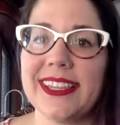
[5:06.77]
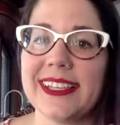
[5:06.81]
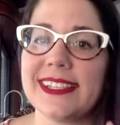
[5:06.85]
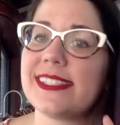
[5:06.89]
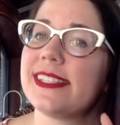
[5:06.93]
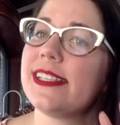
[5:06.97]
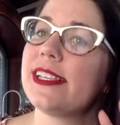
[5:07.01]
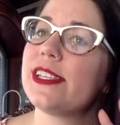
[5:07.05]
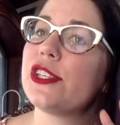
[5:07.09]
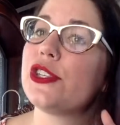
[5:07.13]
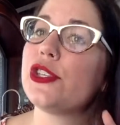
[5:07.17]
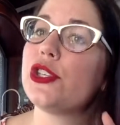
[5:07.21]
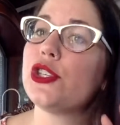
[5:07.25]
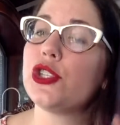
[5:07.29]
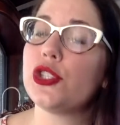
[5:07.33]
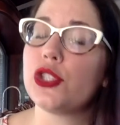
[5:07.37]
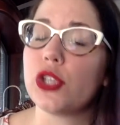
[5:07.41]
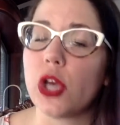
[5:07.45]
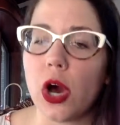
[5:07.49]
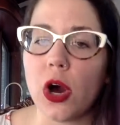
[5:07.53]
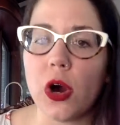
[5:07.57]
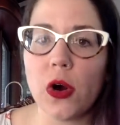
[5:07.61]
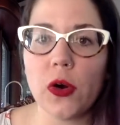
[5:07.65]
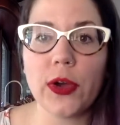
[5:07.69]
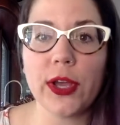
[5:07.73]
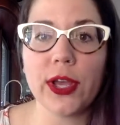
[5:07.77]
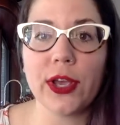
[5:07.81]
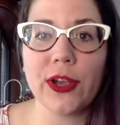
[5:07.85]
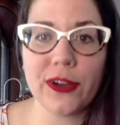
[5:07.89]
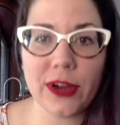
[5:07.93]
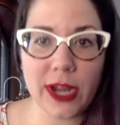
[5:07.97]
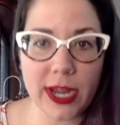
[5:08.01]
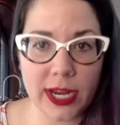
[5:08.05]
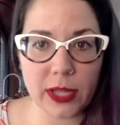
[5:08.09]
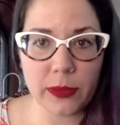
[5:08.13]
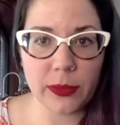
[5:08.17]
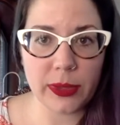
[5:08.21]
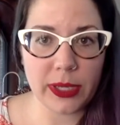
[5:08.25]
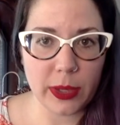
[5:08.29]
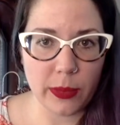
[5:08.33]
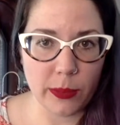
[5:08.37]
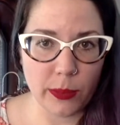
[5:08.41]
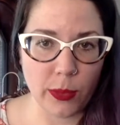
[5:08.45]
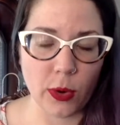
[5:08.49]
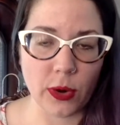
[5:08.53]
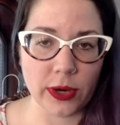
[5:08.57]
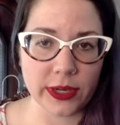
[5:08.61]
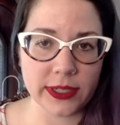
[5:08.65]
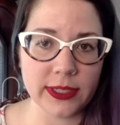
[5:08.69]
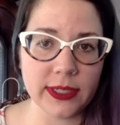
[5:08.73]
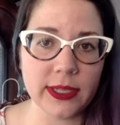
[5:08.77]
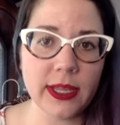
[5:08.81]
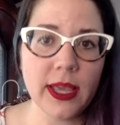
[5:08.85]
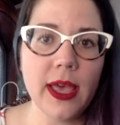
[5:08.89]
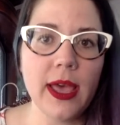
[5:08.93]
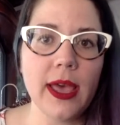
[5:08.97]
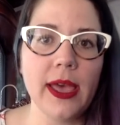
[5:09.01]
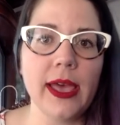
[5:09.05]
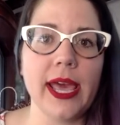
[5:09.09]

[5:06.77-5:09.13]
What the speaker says: This is so incredibly important,